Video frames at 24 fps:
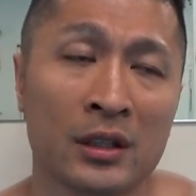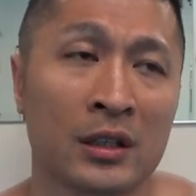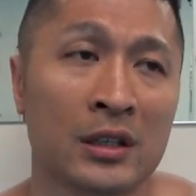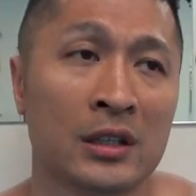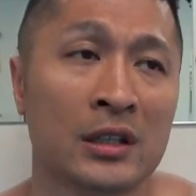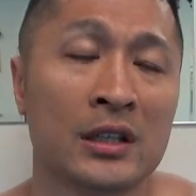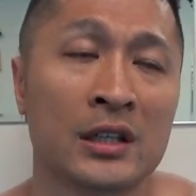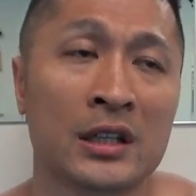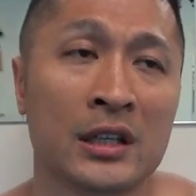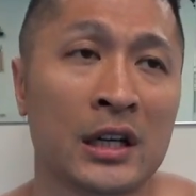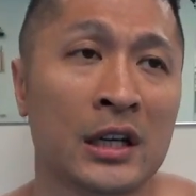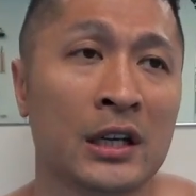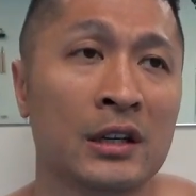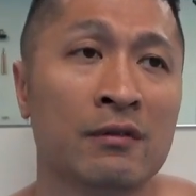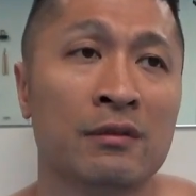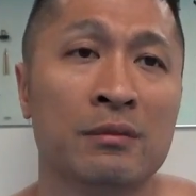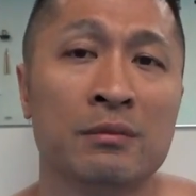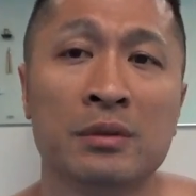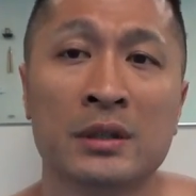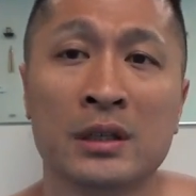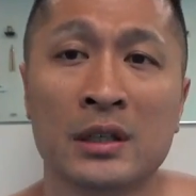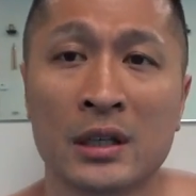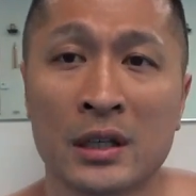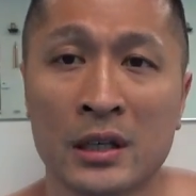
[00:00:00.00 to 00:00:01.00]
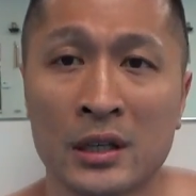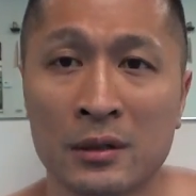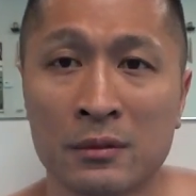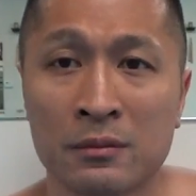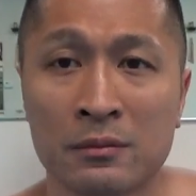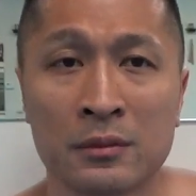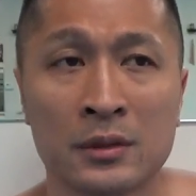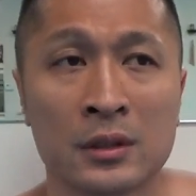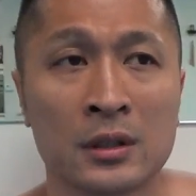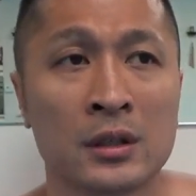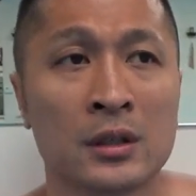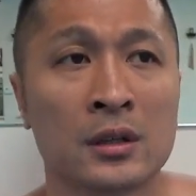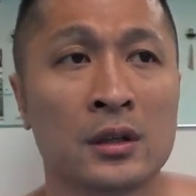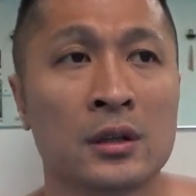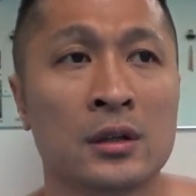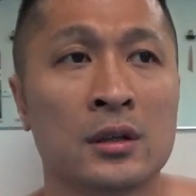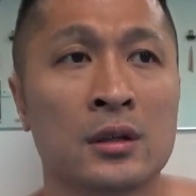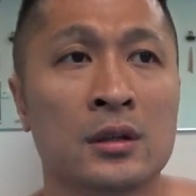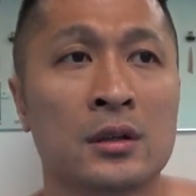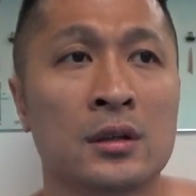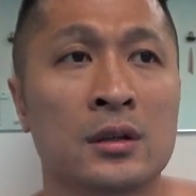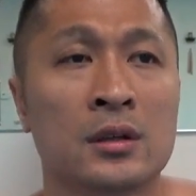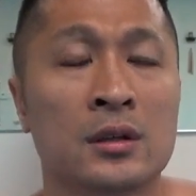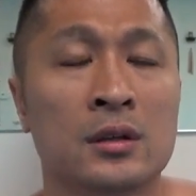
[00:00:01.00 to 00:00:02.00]
and he can't even beat him.
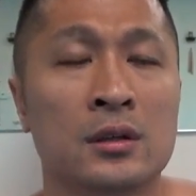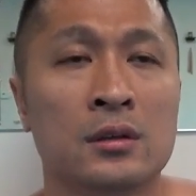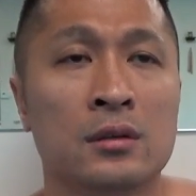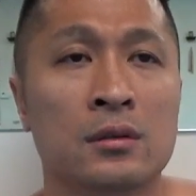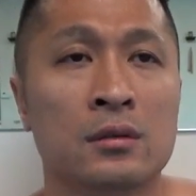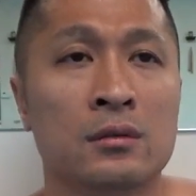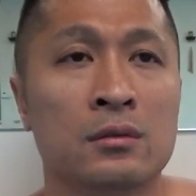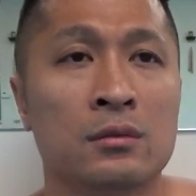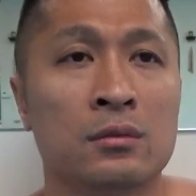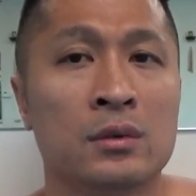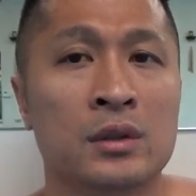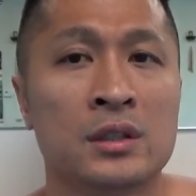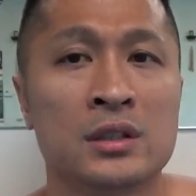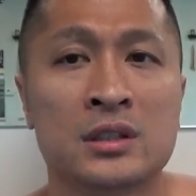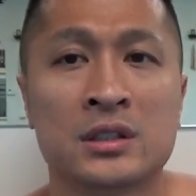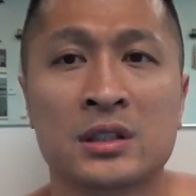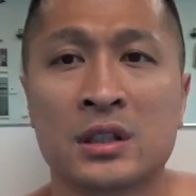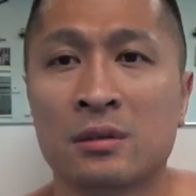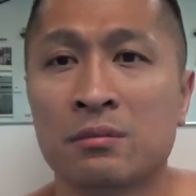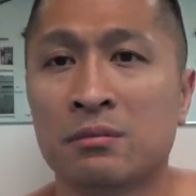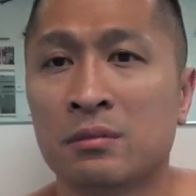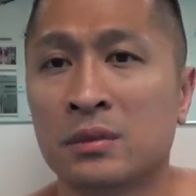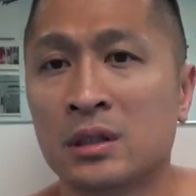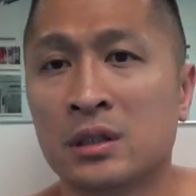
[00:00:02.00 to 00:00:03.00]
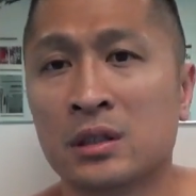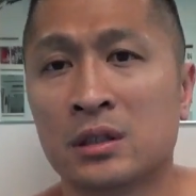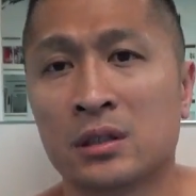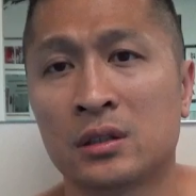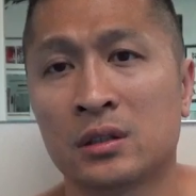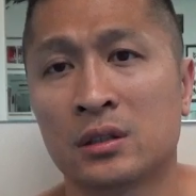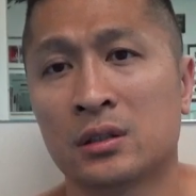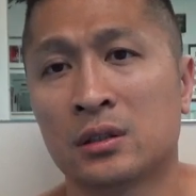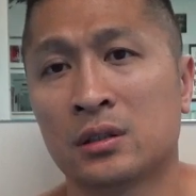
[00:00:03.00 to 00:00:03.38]
What does that mean?